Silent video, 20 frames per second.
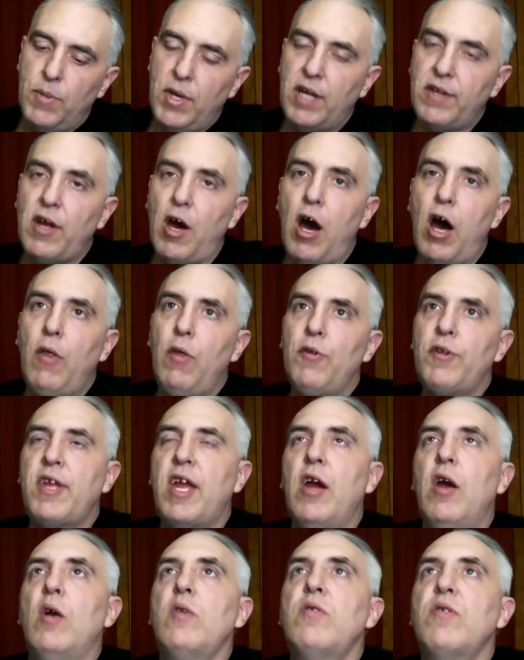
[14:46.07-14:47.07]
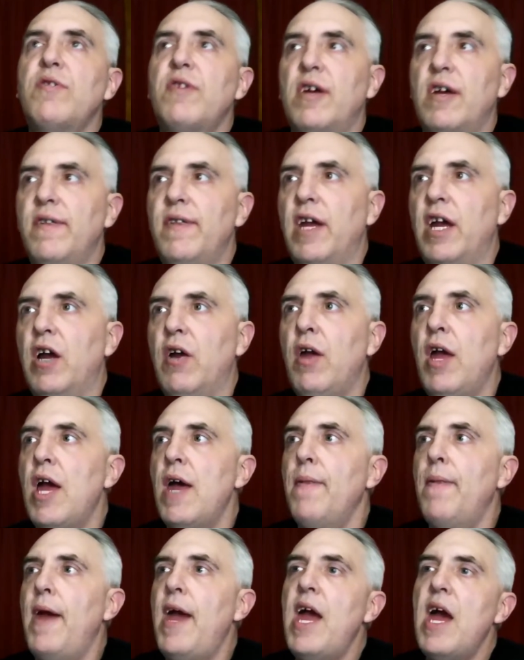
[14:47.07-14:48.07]
Because all those characters in there,
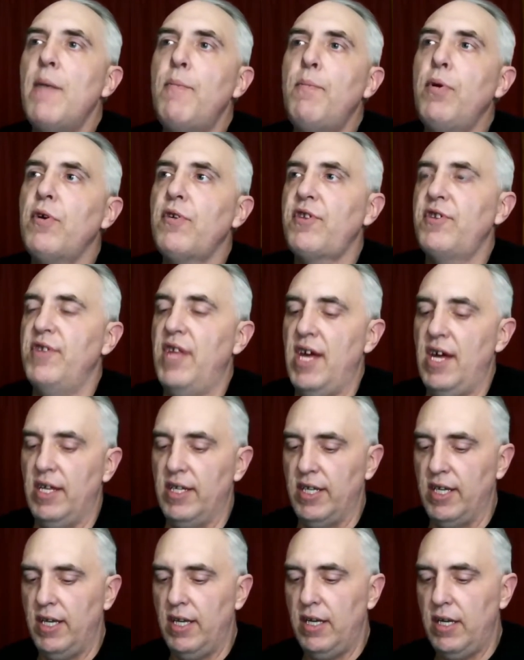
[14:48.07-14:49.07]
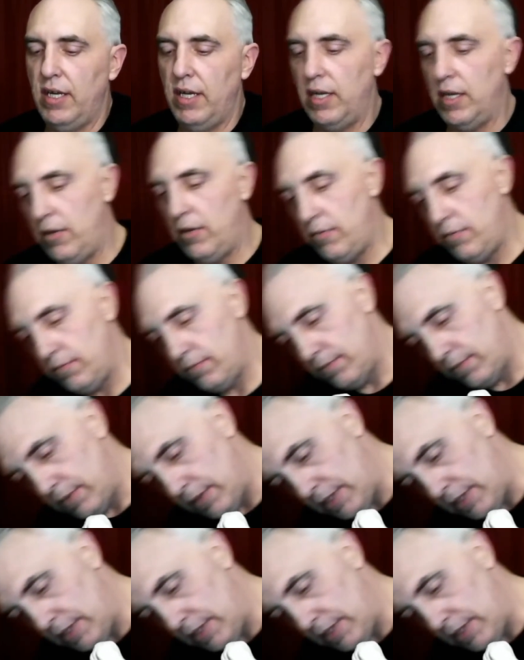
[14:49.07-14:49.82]
they have personality, you know?